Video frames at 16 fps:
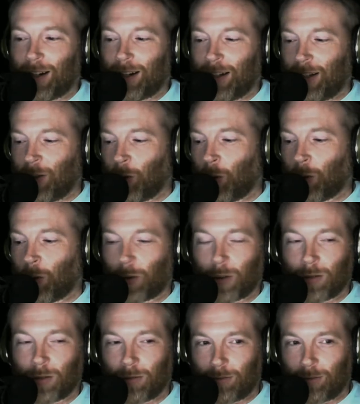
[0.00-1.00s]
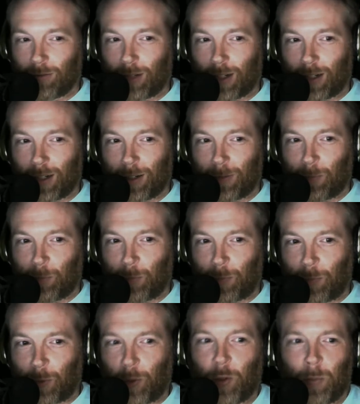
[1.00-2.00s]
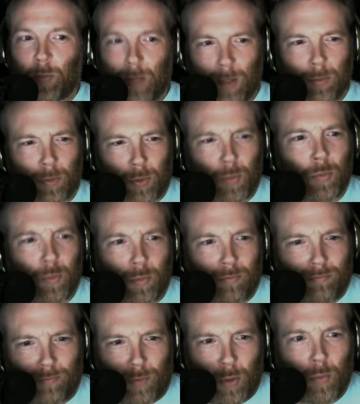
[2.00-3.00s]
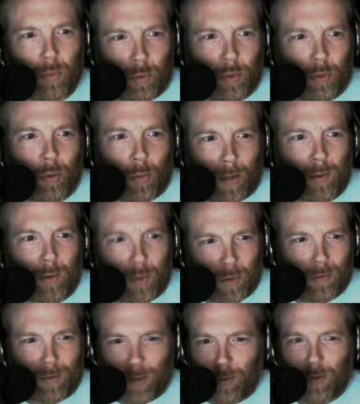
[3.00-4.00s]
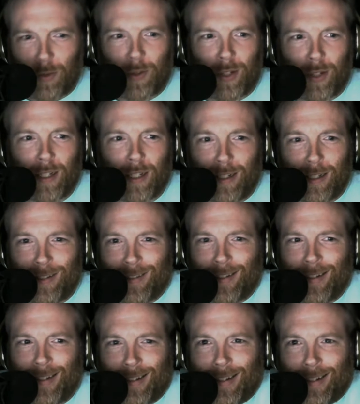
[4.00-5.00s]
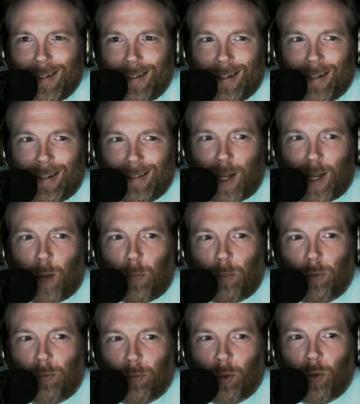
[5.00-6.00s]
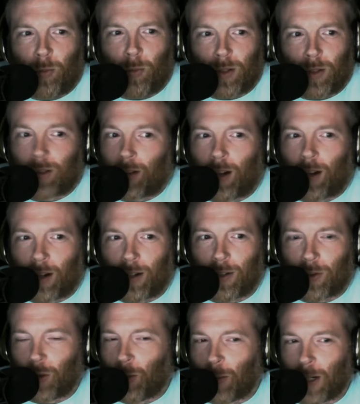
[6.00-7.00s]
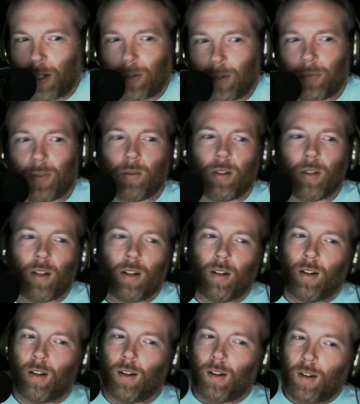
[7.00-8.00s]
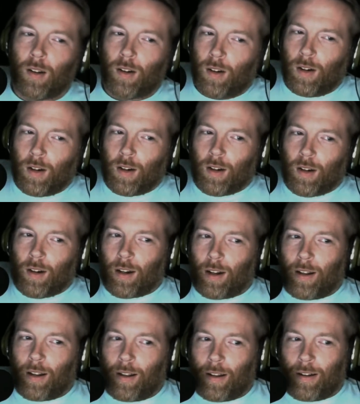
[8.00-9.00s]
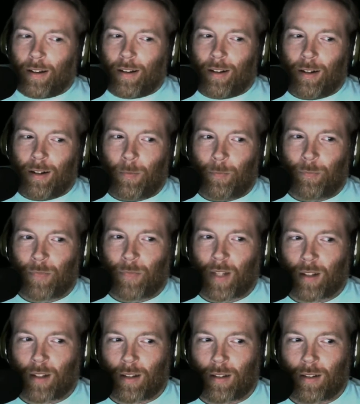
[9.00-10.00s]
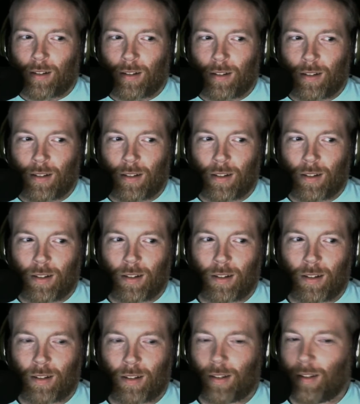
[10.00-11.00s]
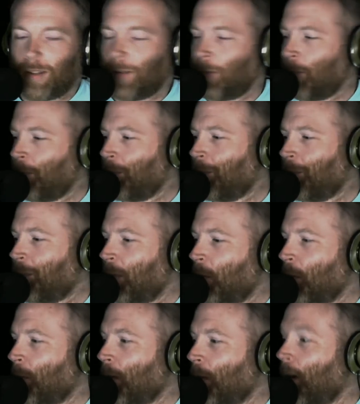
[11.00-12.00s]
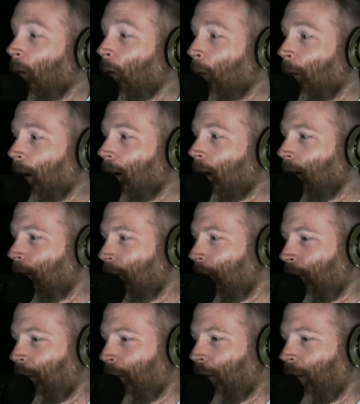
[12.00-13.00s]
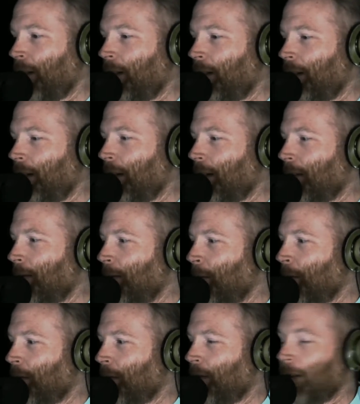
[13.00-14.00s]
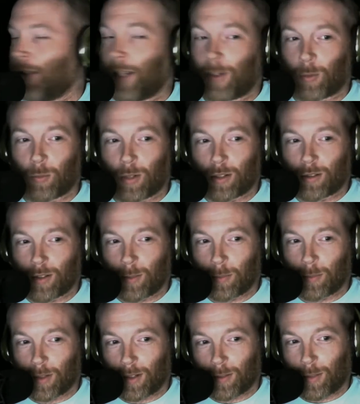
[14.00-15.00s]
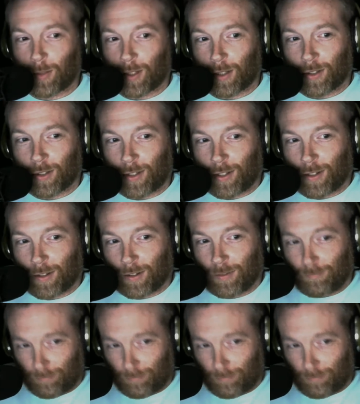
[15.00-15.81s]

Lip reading: in order for you to be able to enjoy, just sitting in a soundproof room, just talking into a microphone. And Thank you, Kristen. Kristen said we're better. we're better. Shit, yeah. I'm gonna send that to Rush Limbaugh. Be like, look here.